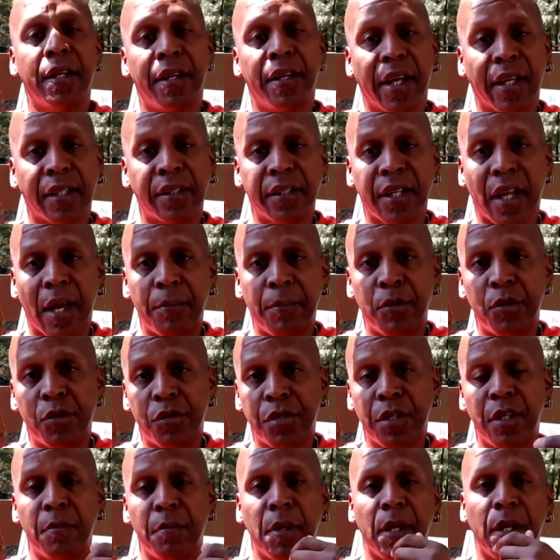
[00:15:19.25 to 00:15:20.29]
Next time you
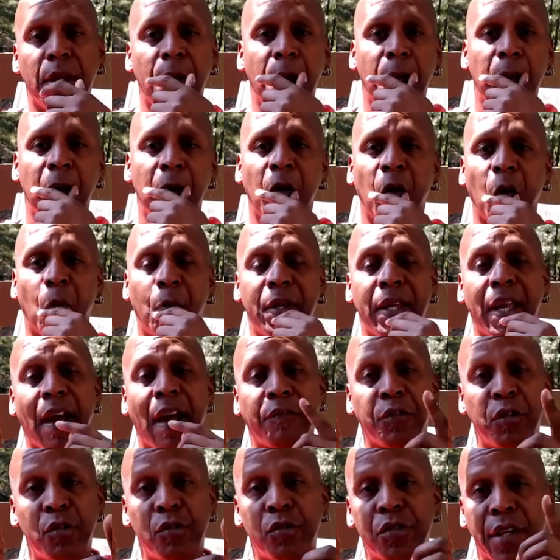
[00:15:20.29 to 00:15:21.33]
see me, be
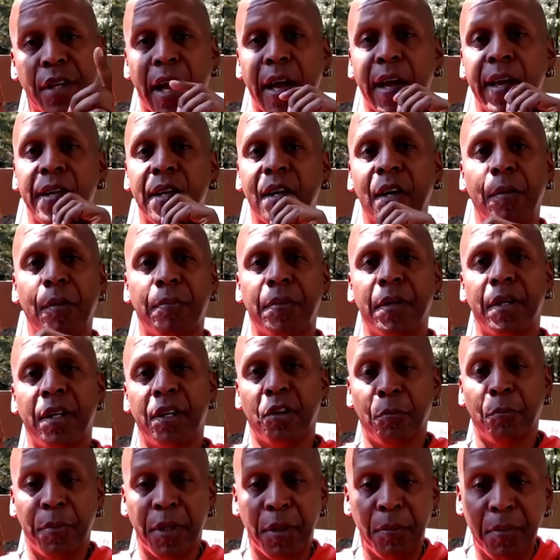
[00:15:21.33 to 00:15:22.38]
after you sign up. And
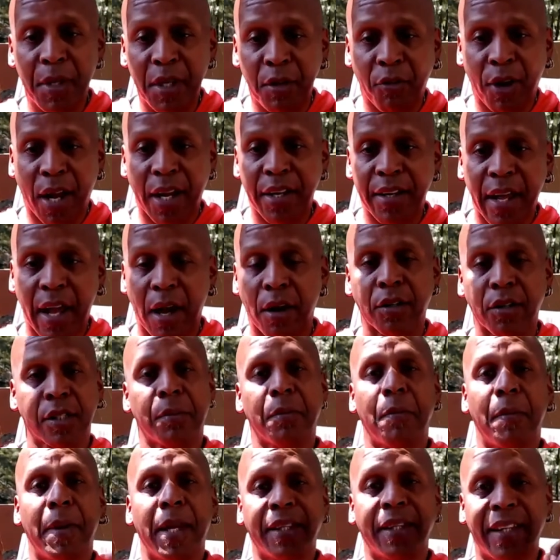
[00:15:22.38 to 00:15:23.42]
it'll be me right now because
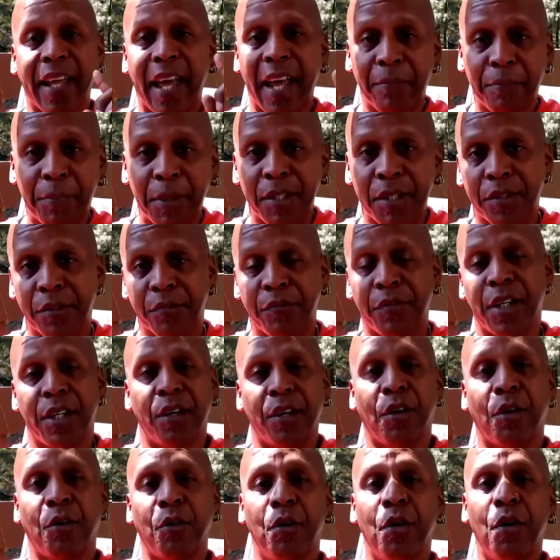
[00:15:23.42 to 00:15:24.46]
I'm gonna make that piece of
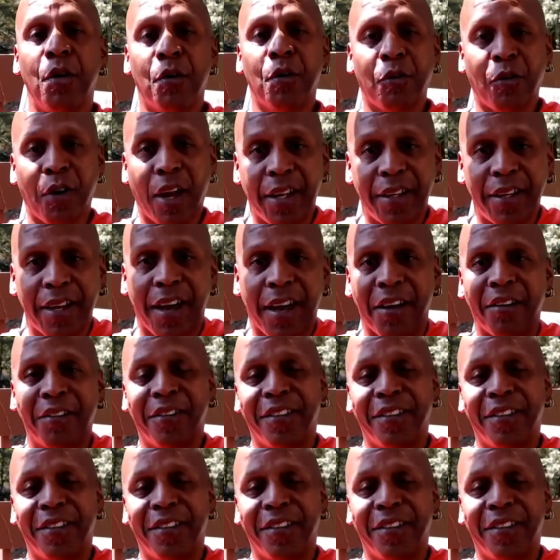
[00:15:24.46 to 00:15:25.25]
video right now.